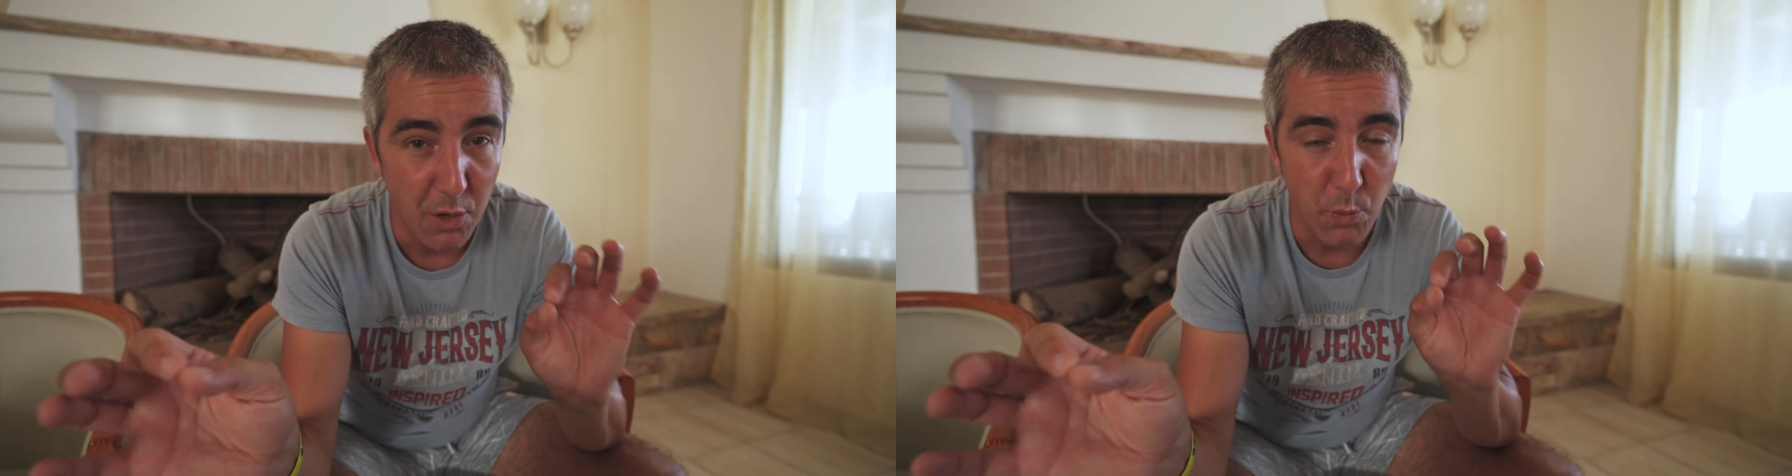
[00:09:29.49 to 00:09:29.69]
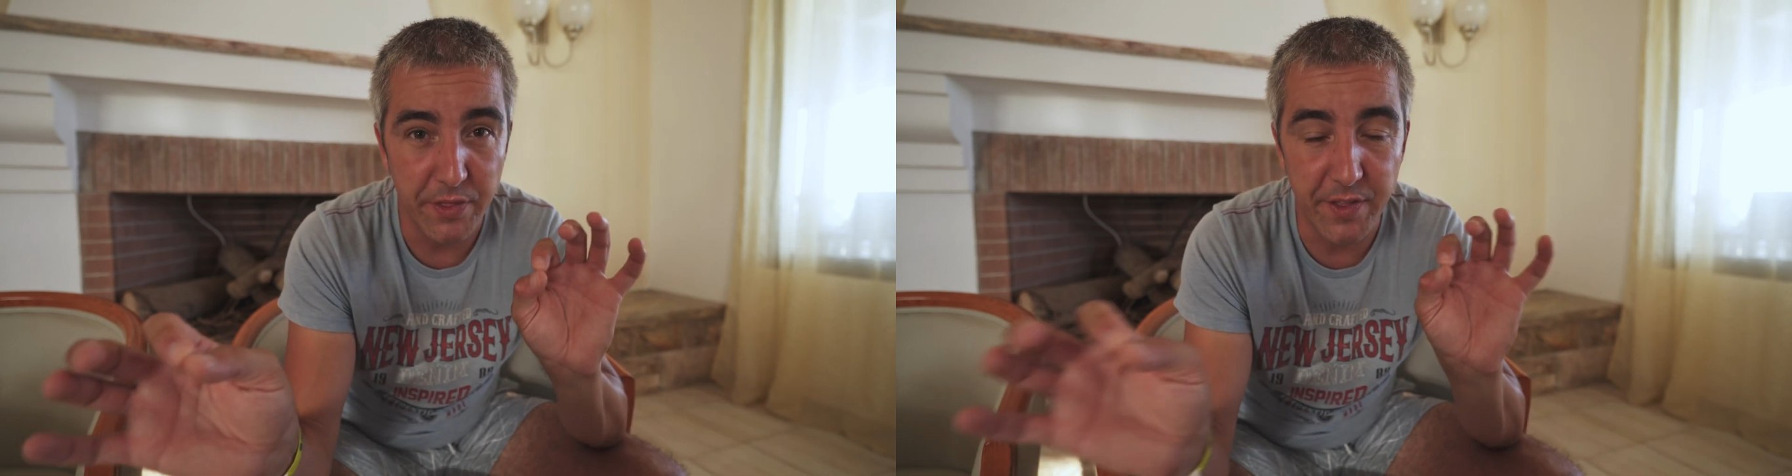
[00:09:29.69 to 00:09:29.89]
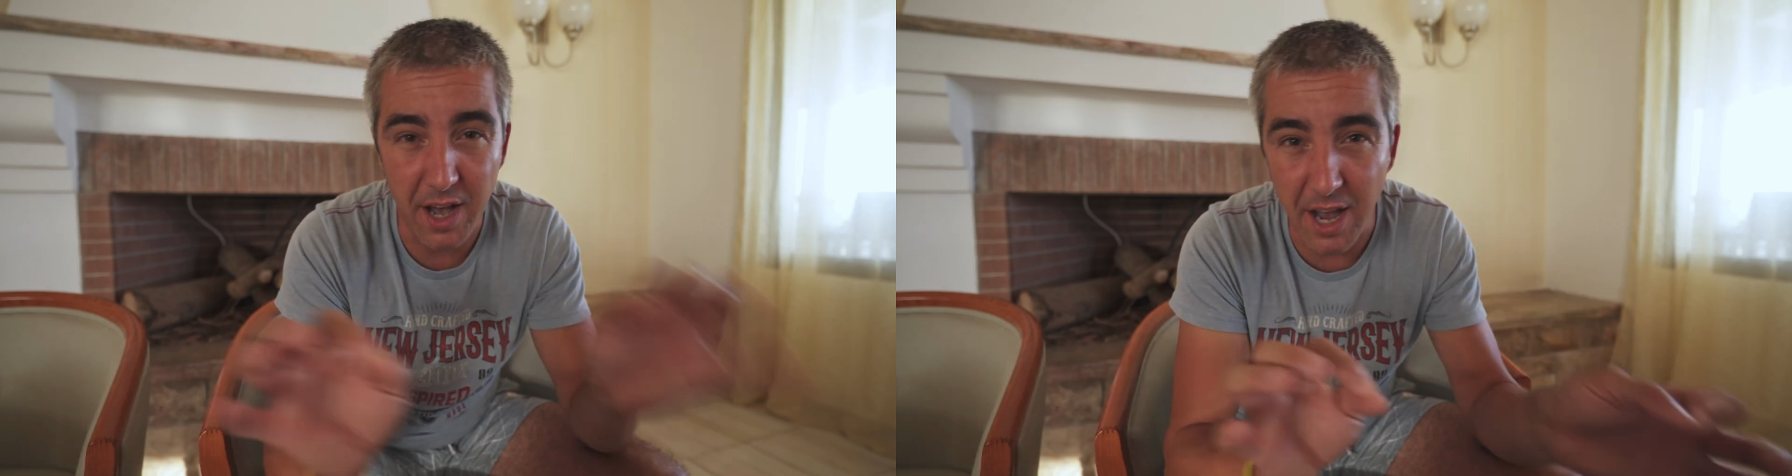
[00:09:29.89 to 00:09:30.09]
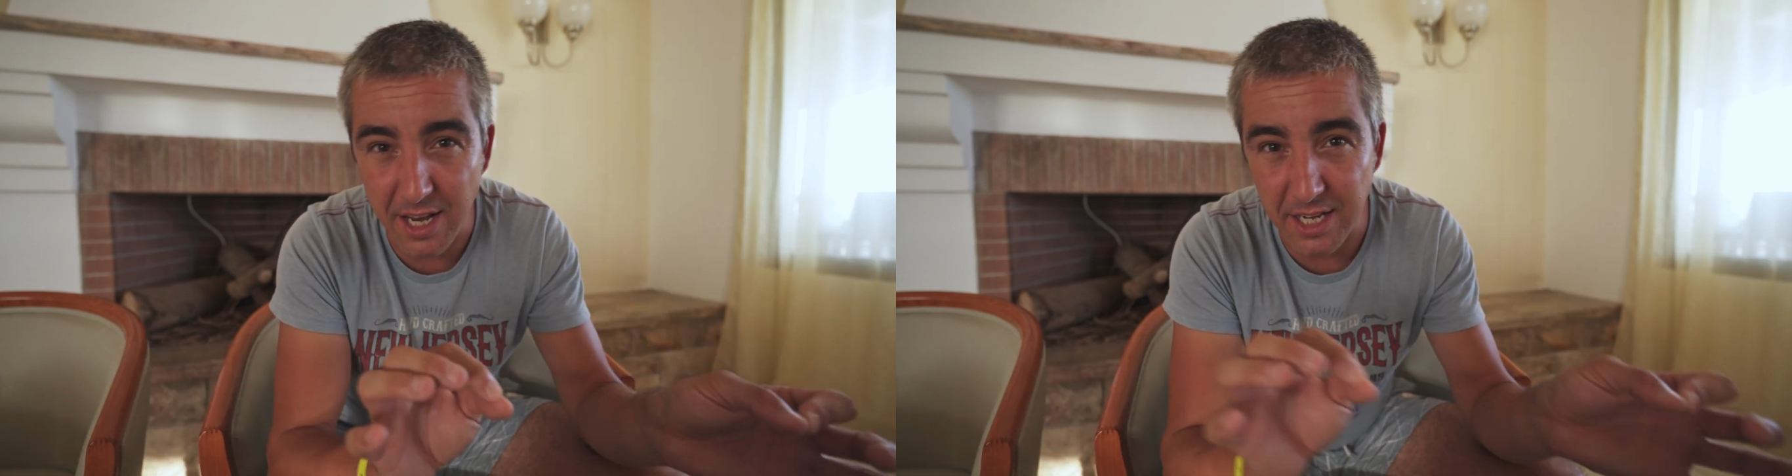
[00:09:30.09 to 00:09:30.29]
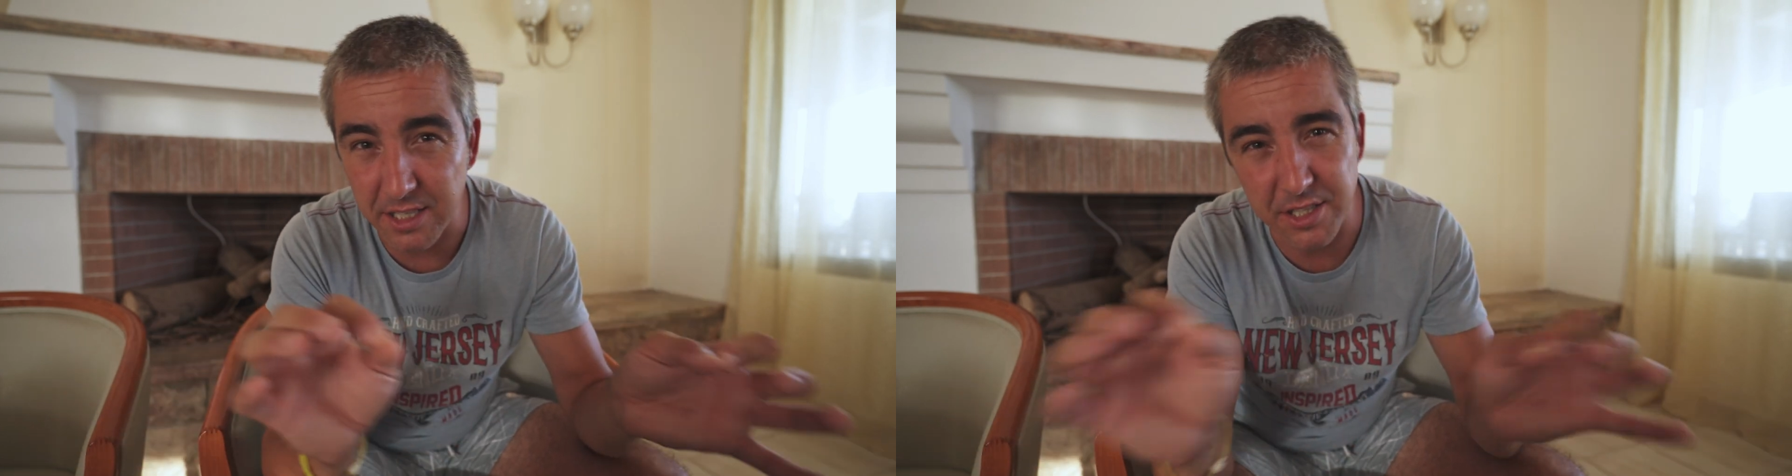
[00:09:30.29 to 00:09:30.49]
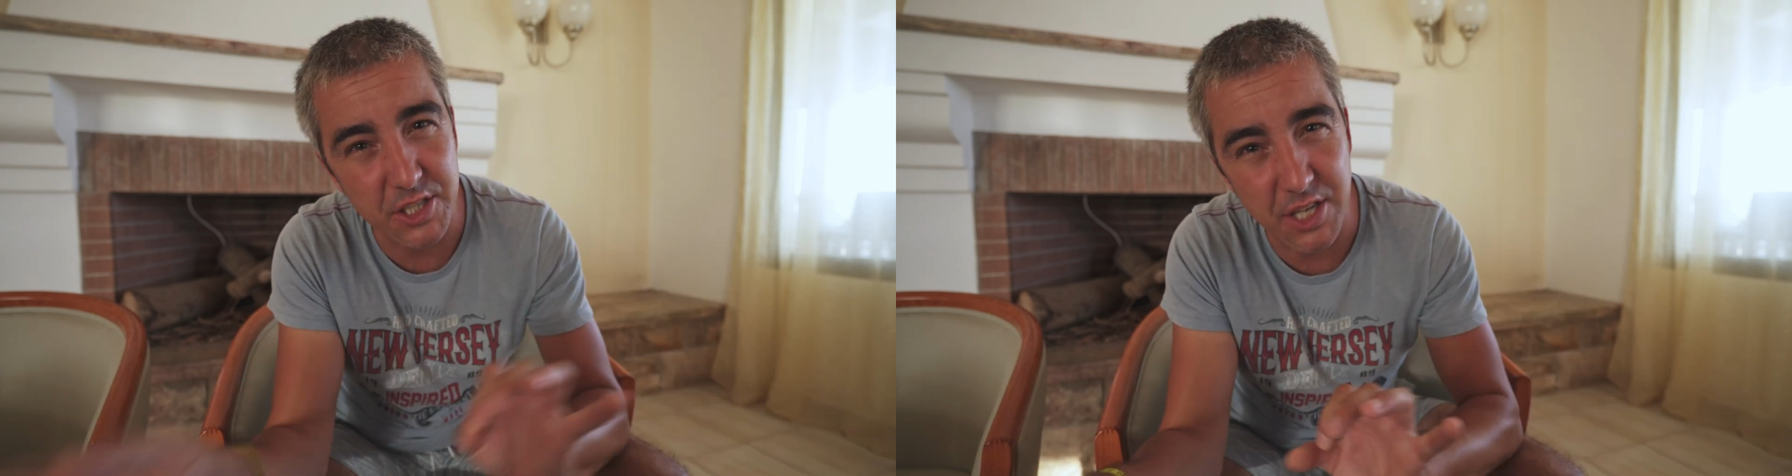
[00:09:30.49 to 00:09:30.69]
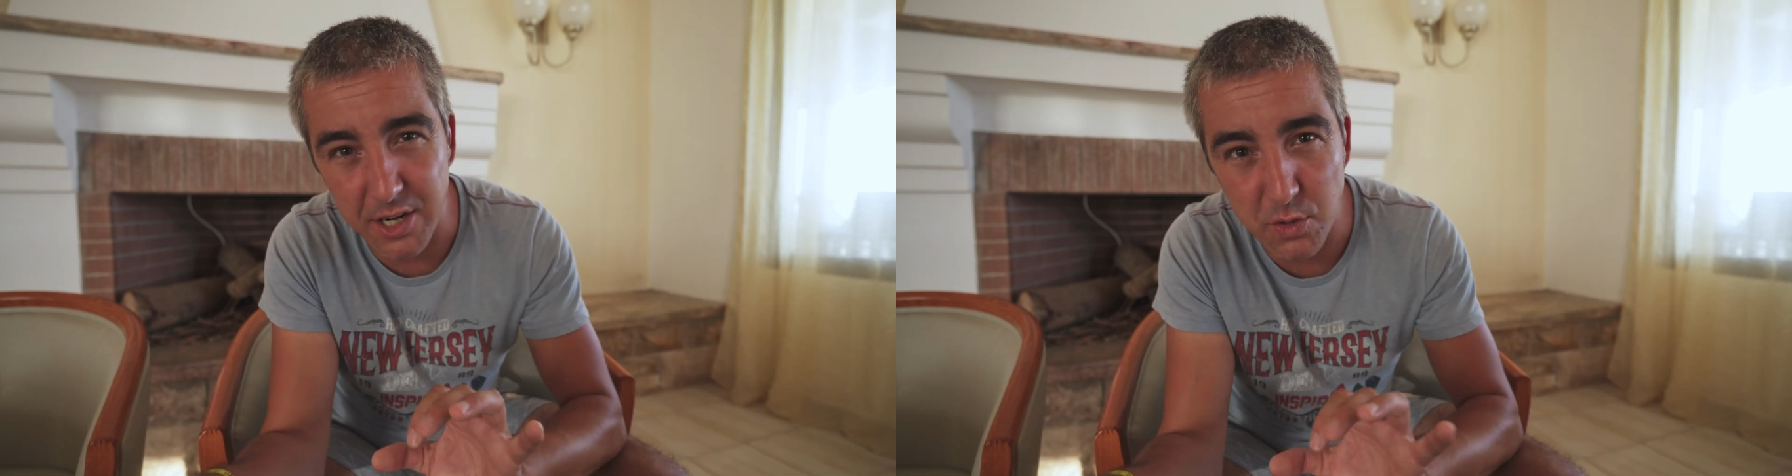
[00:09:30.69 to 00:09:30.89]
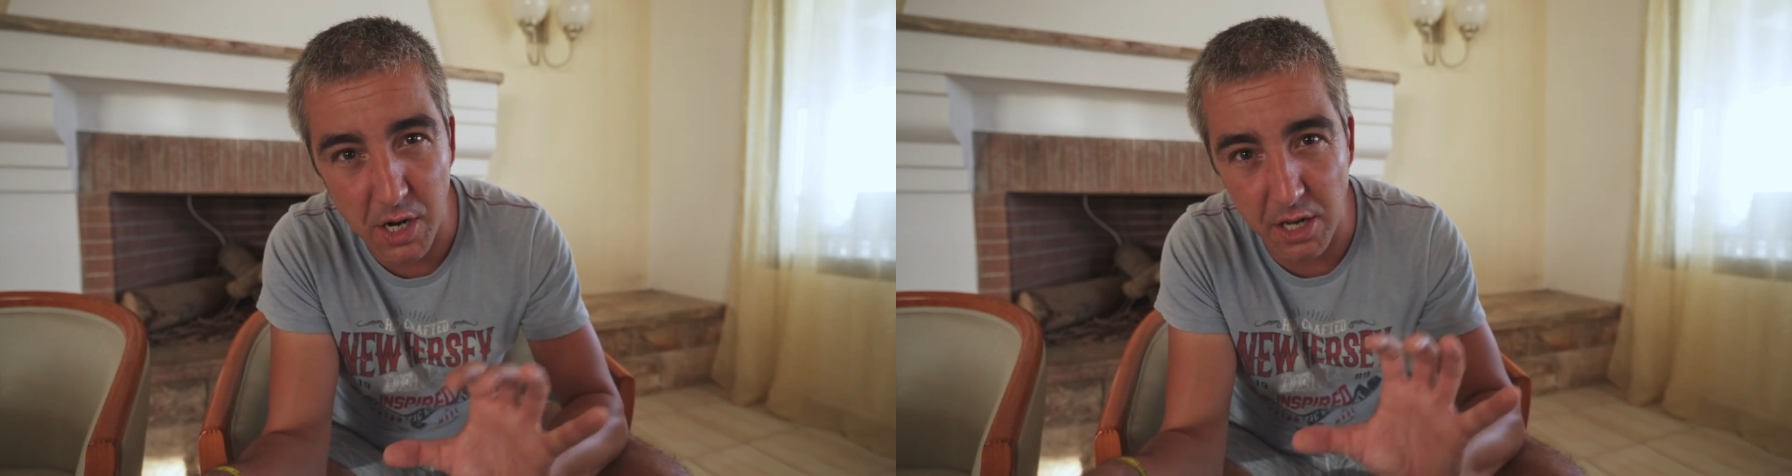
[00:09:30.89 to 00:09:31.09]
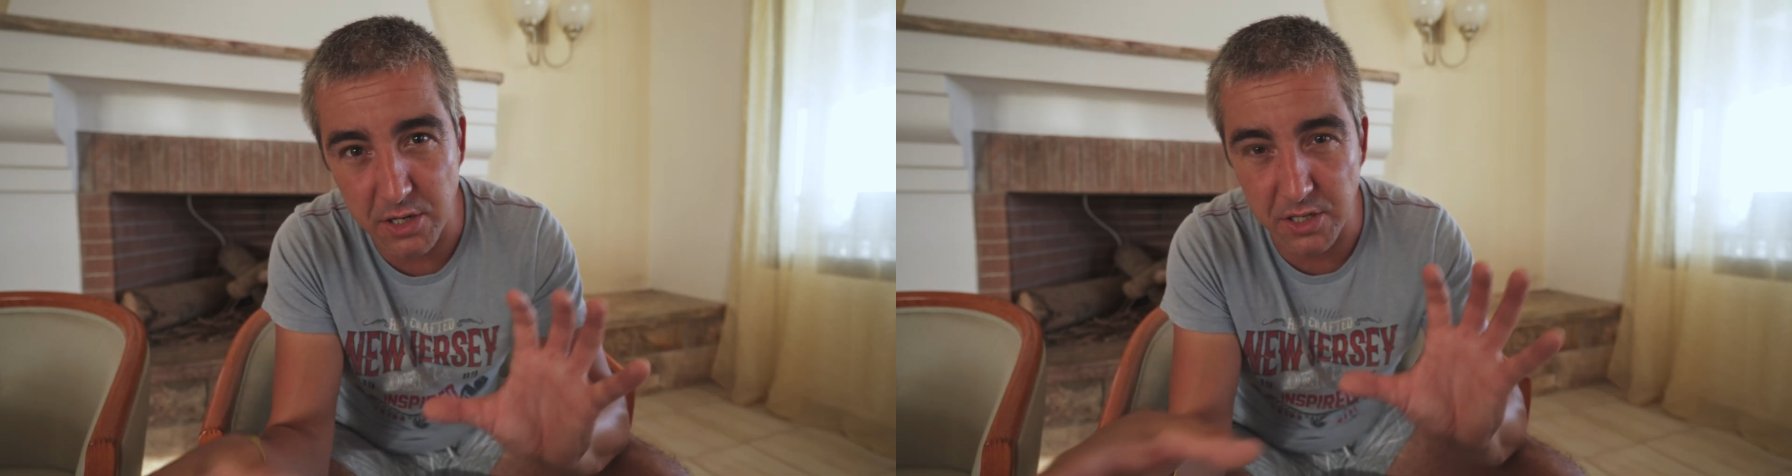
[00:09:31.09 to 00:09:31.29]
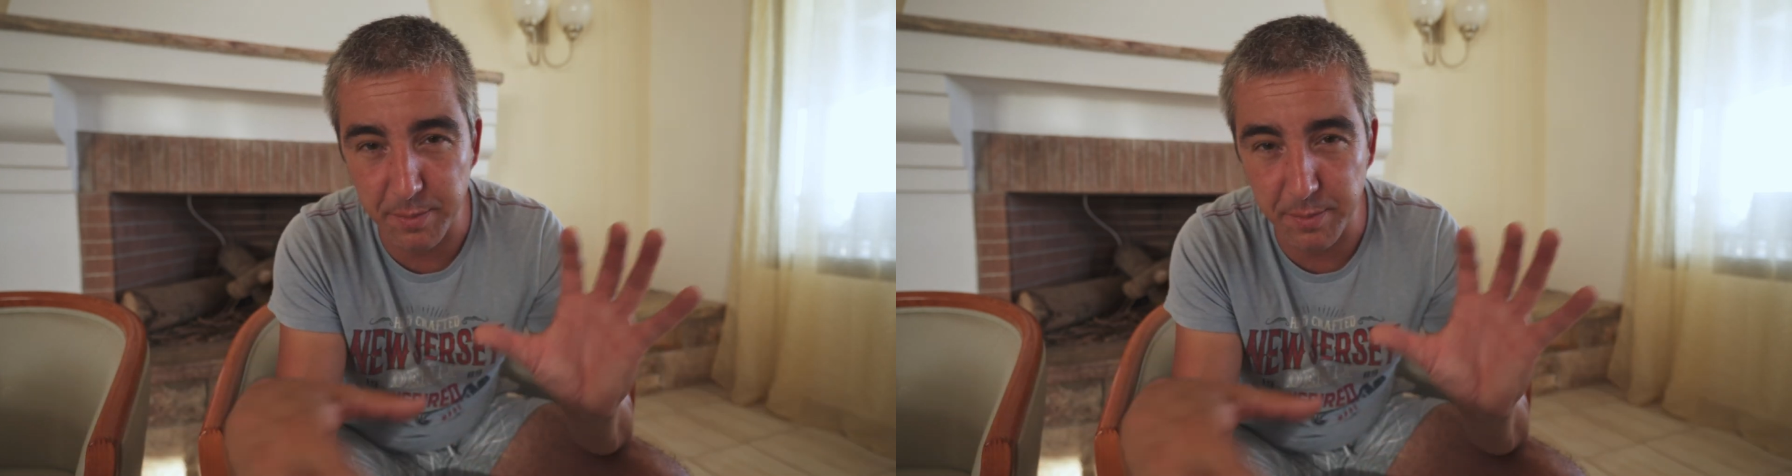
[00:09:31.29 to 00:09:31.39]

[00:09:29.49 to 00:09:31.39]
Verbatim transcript: with the highlight and the shadow colors,